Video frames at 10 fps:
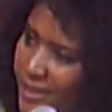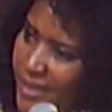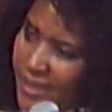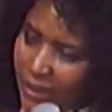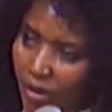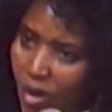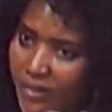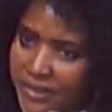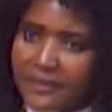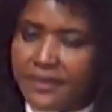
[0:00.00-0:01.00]
an
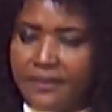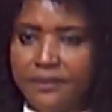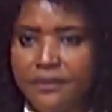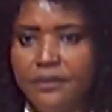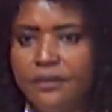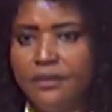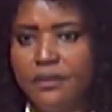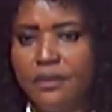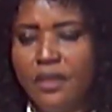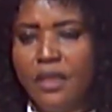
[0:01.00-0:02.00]
occultic thing.
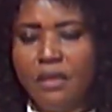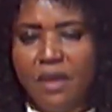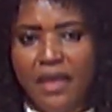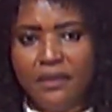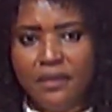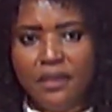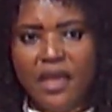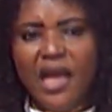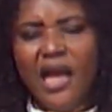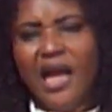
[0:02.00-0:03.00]
Amen?
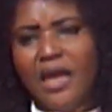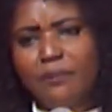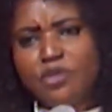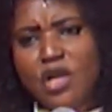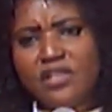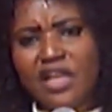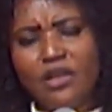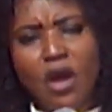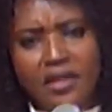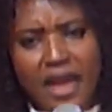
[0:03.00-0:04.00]
And I'm trusting
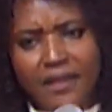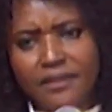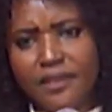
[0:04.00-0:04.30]
God that